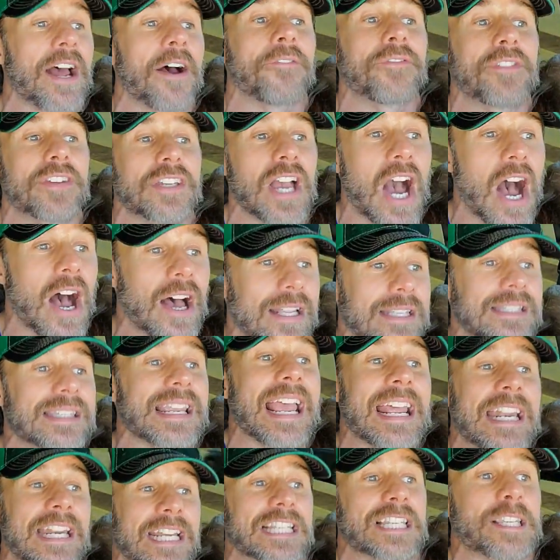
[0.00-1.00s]
of guns
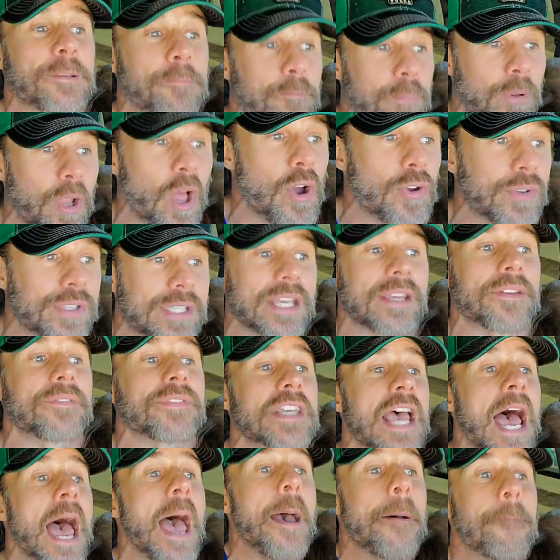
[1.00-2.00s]
and
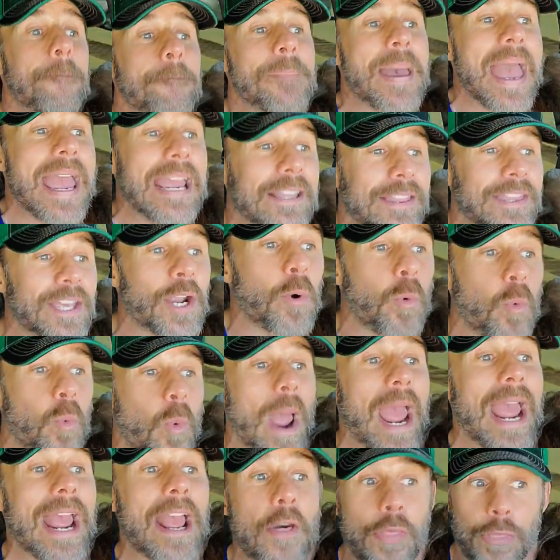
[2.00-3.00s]
explosives make their
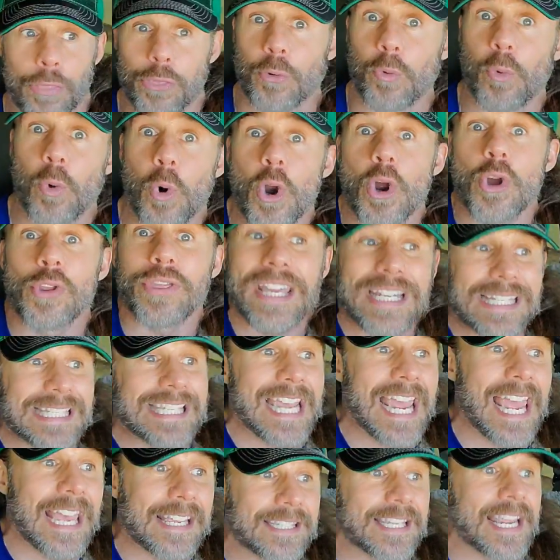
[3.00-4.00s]
way through the
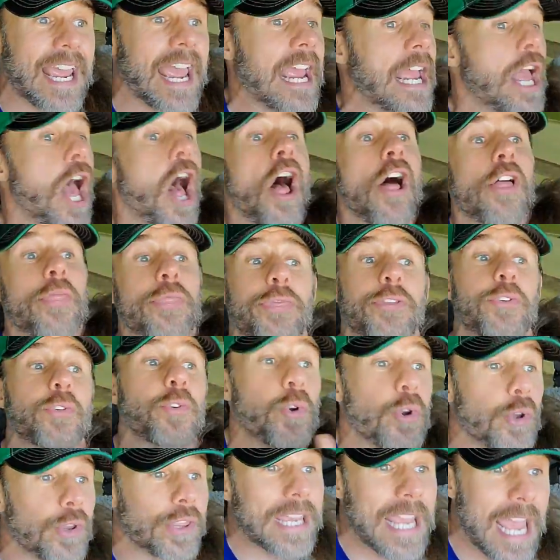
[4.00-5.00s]
TSA,
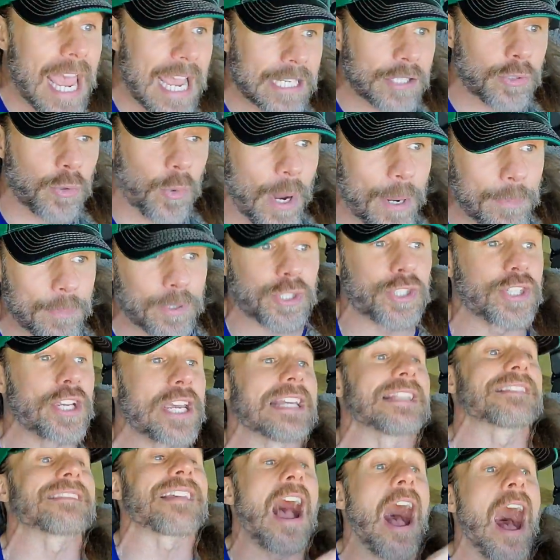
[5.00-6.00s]
through the x-ray
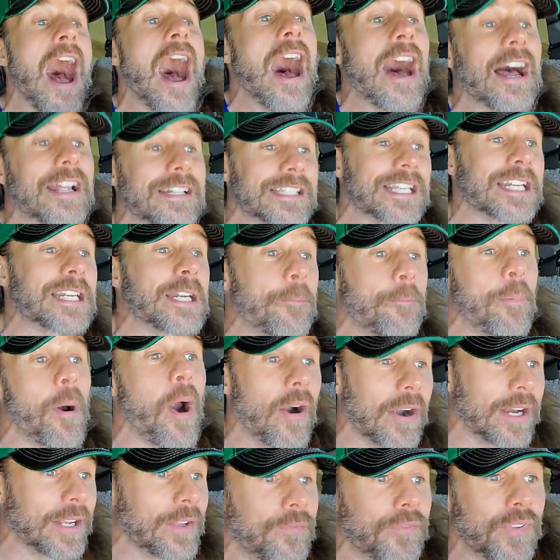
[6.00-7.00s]
machines, onto
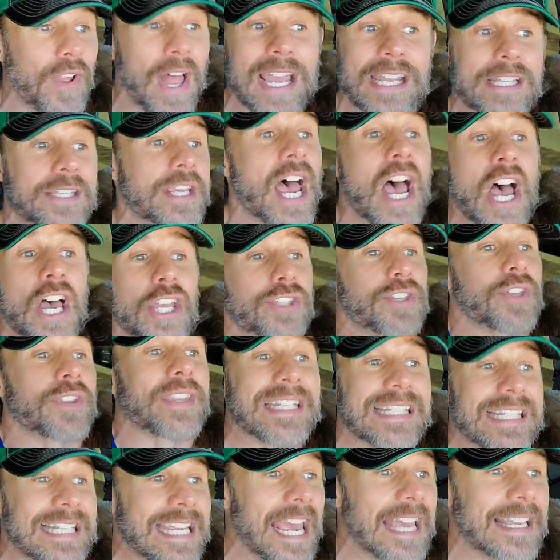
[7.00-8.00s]
departing flights. So
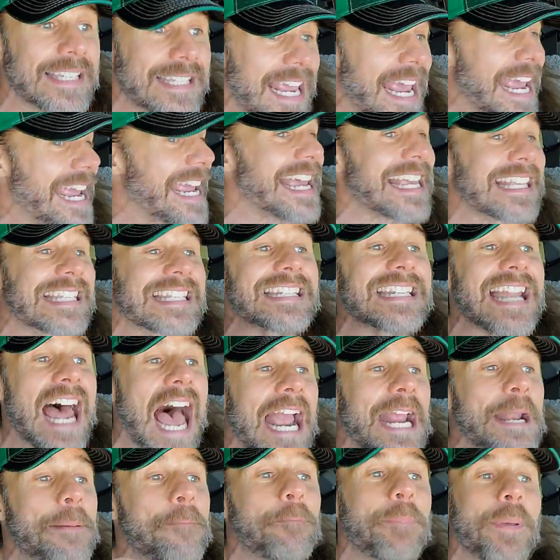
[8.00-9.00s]
the TSA is
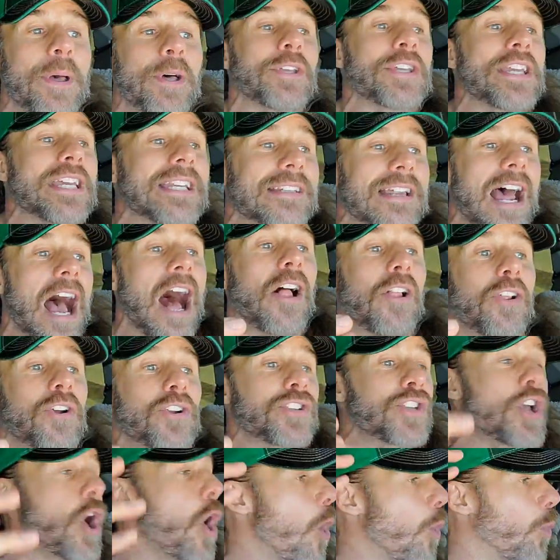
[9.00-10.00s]
$9 billion
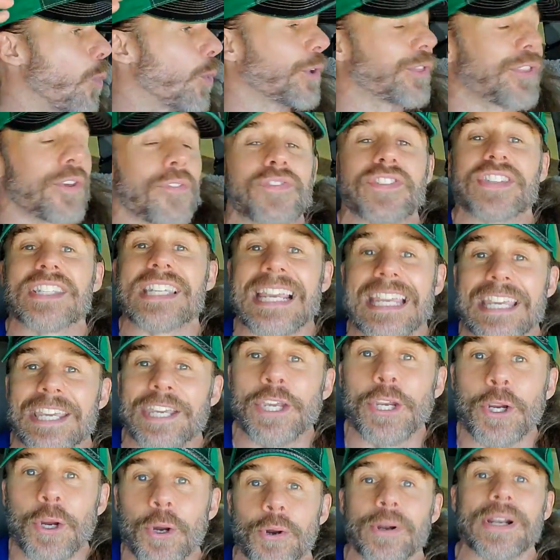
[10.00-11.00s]
worth of
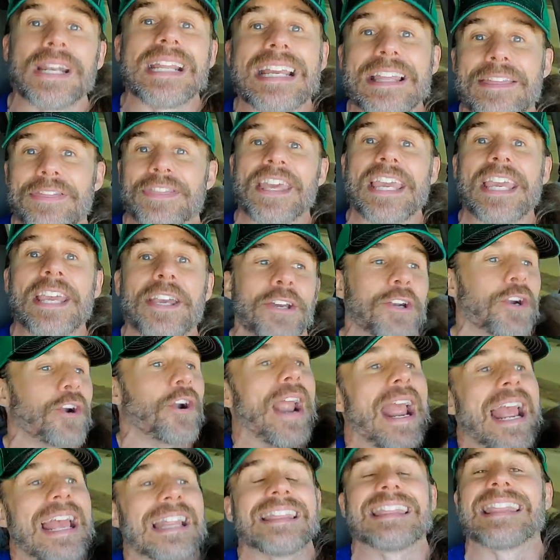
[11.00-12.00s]
security theater,
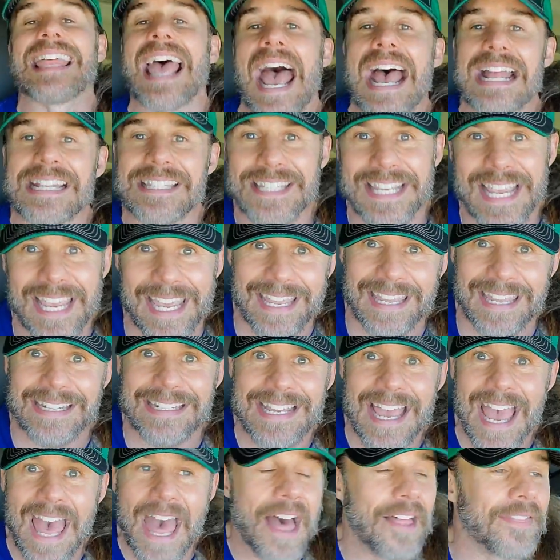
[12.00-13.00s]
and that's it.
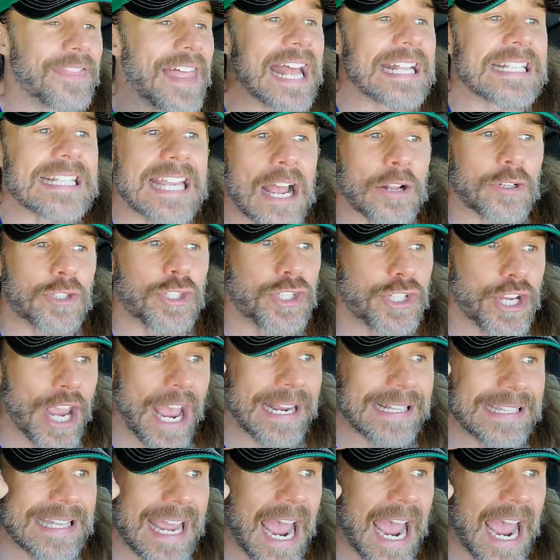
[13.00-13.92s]
That's how checked